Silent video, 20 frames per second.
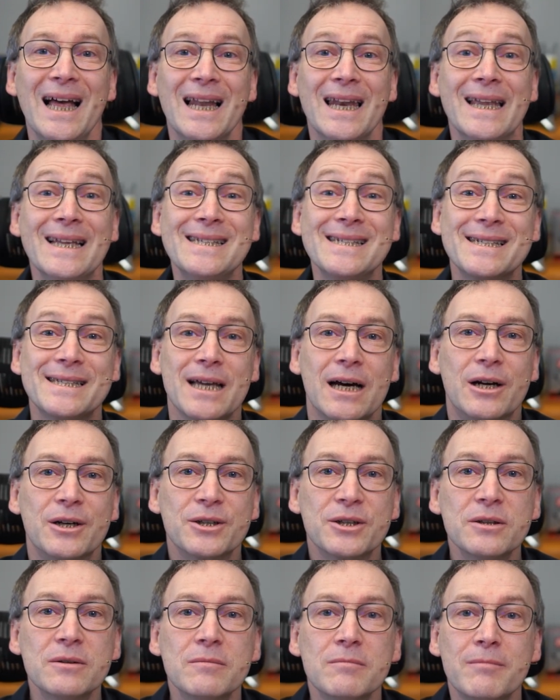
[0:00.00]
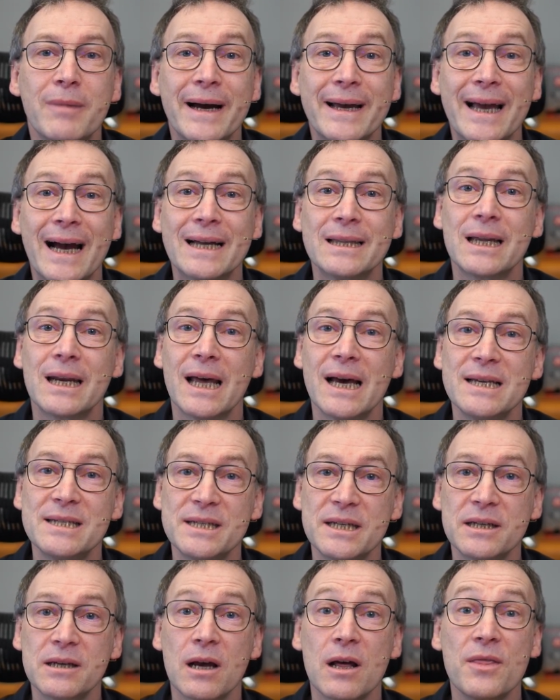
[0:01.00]
Let's start by
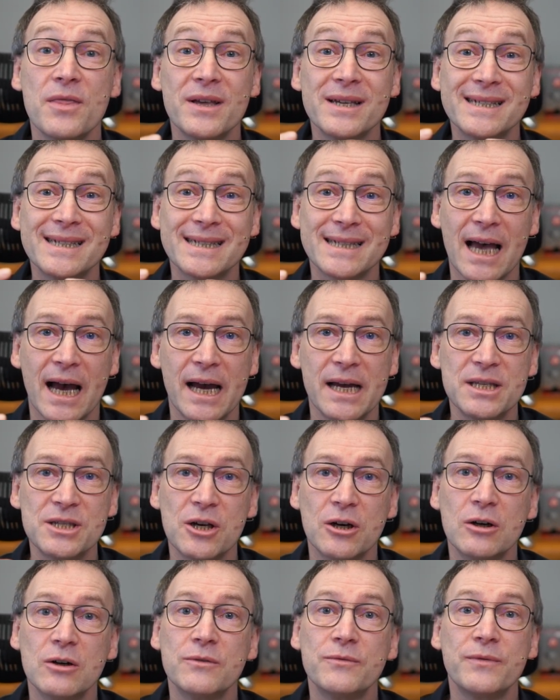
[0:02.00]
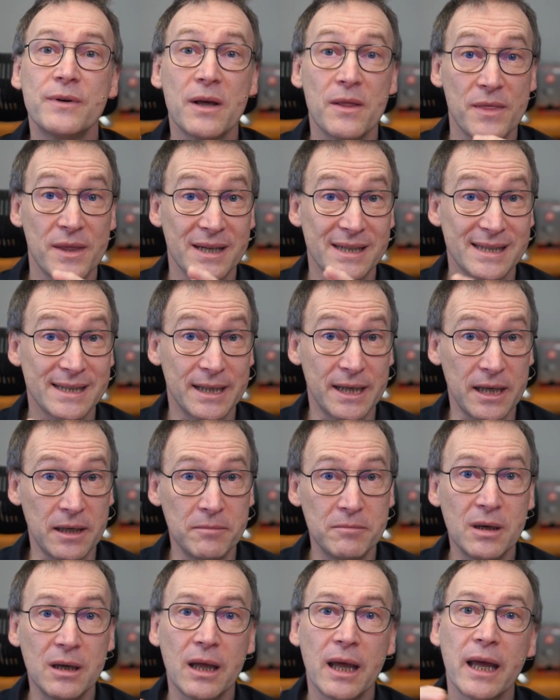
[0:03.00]
analyzing the size of the
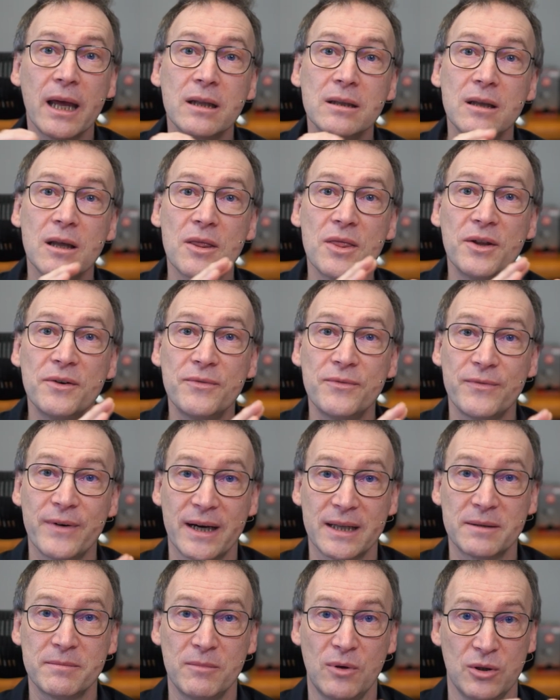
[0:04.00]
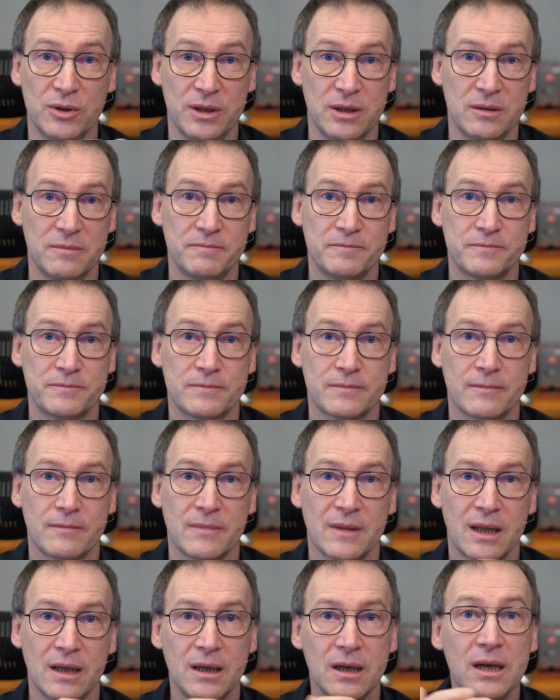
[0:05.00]
slim and the fat model.
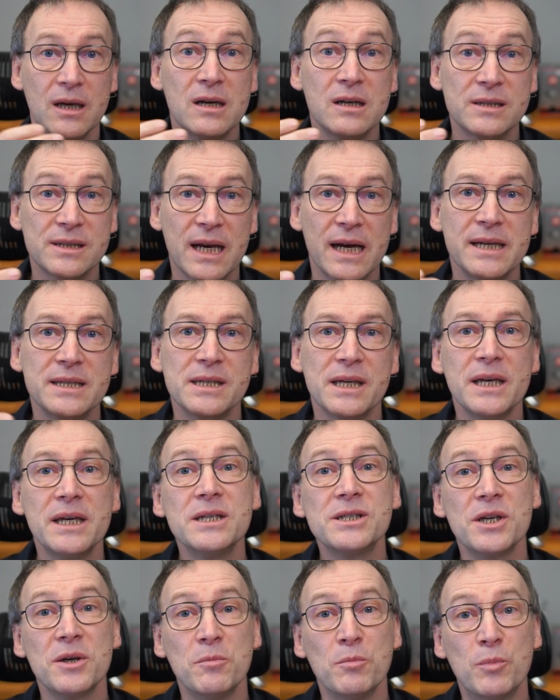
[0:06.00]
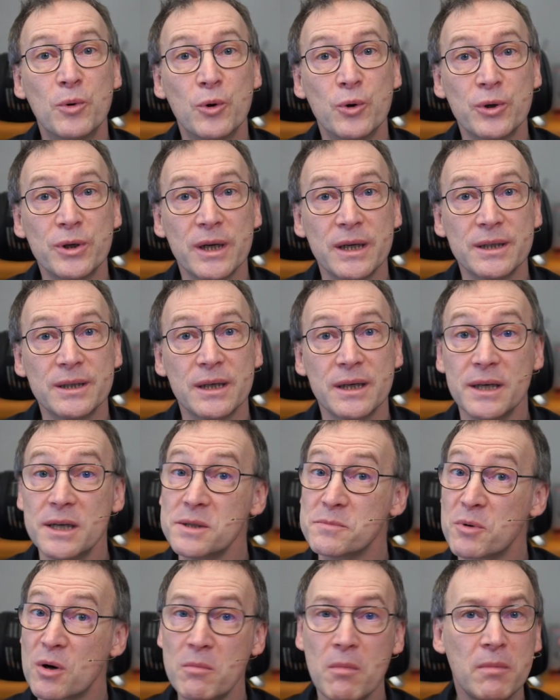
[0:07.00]
Size is important,
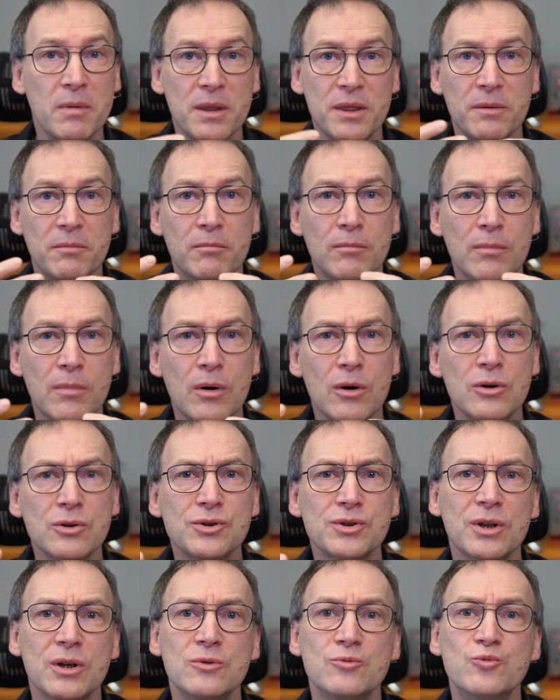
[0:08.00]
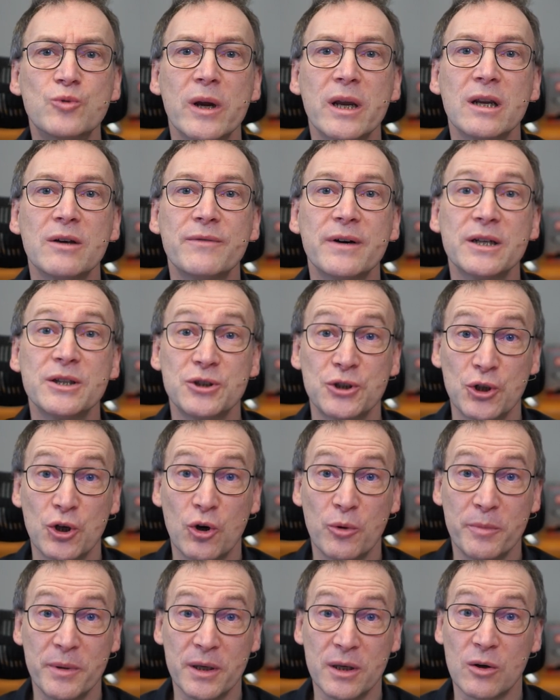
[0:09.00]
is probably the most relevant
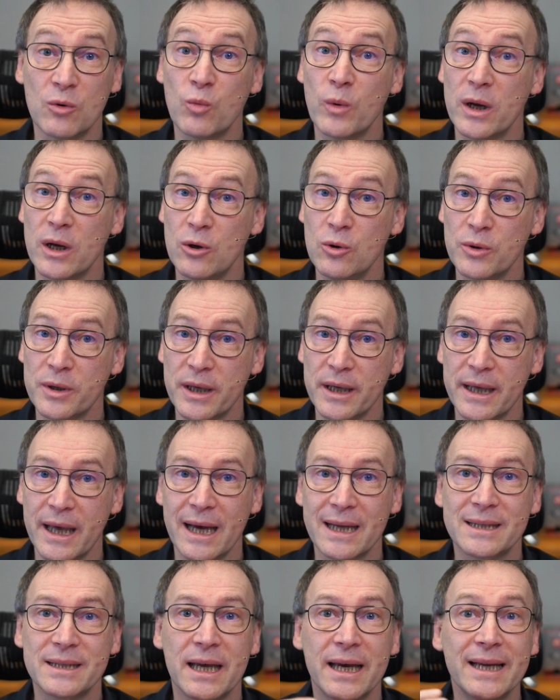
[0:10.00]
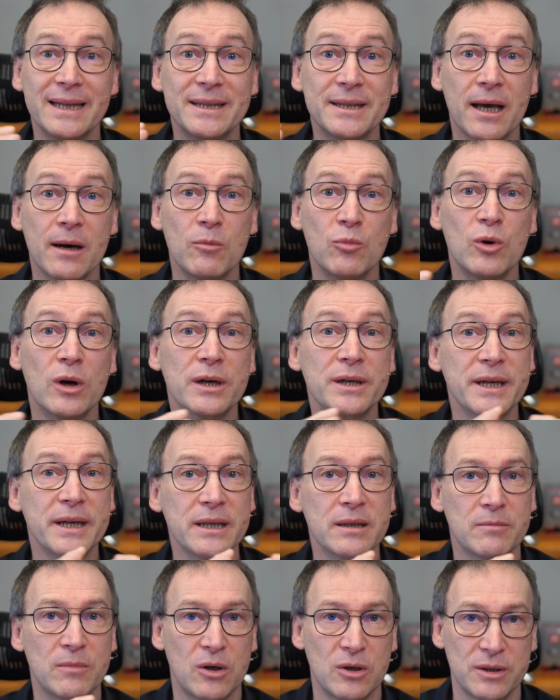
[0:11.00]
topic when looking at a tabular
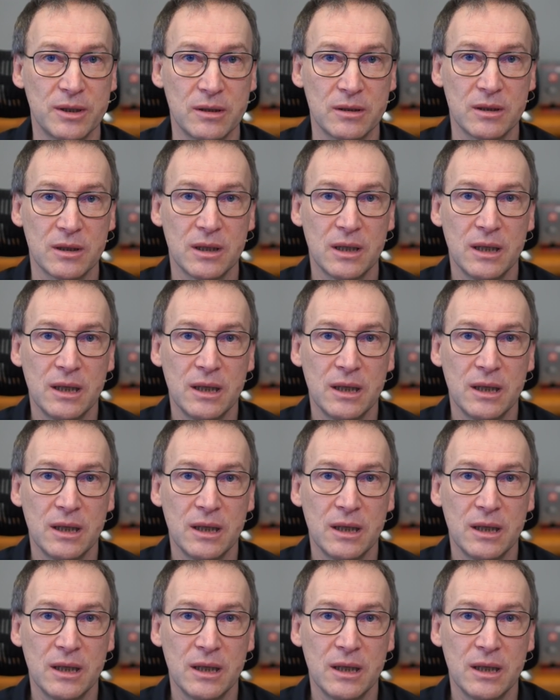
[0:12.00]
data model.